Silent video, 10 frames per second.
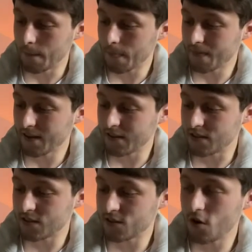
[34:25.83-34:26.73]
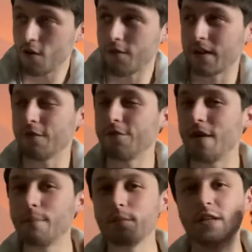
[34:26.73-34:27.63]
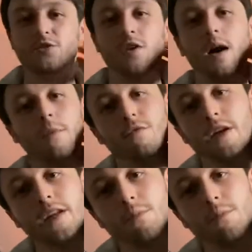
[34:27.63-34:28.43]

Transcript: It's sort of like a family drama, really,